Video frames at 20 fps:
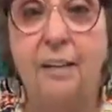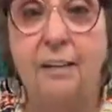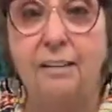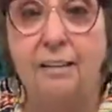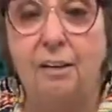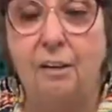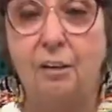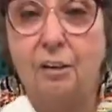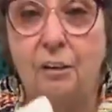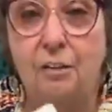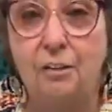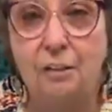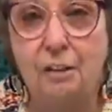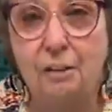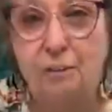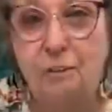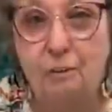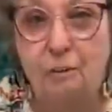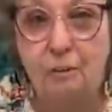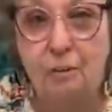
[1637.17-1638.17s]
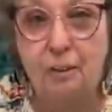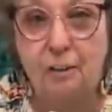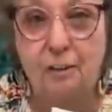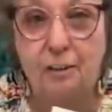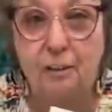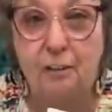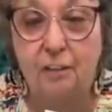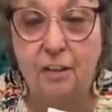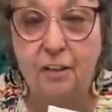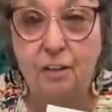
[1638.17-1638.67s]
I saw Southern
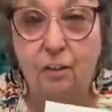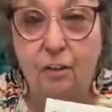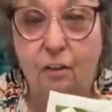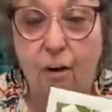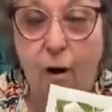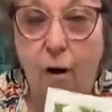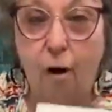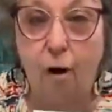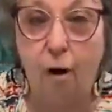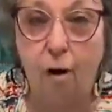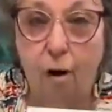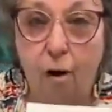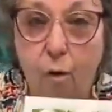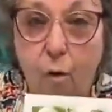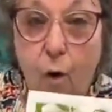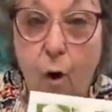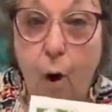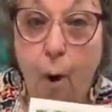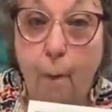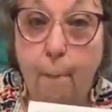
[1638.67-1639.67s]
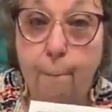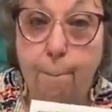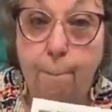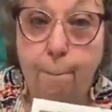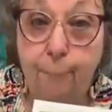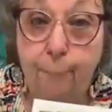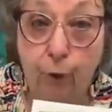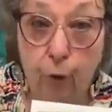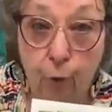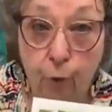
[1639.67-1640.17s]
Grit there. These are all
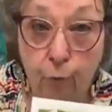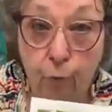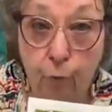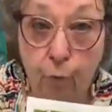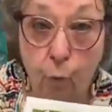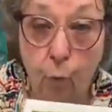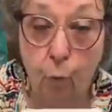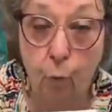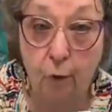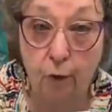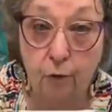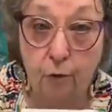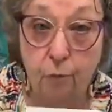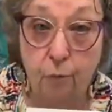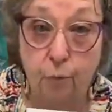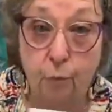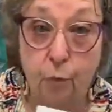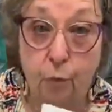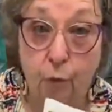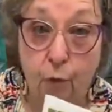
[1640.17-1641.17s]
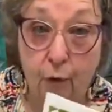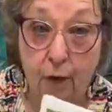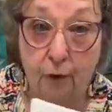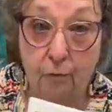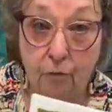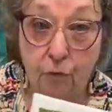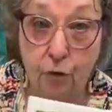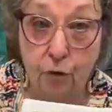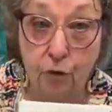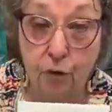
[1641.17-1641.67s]
beautiful, wonderful
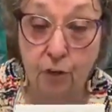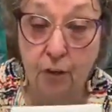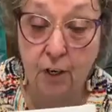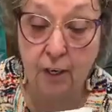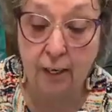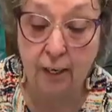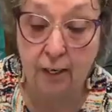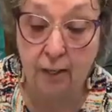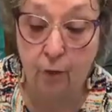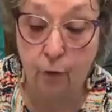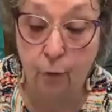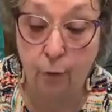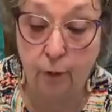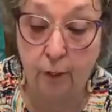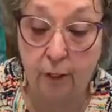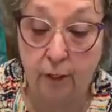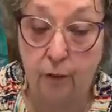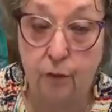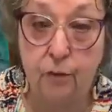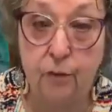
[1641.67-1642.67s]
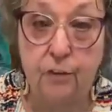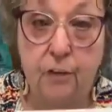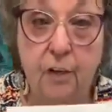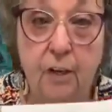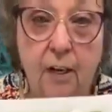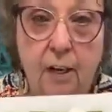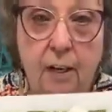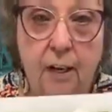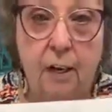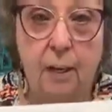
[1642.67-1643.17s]
crafters and creators.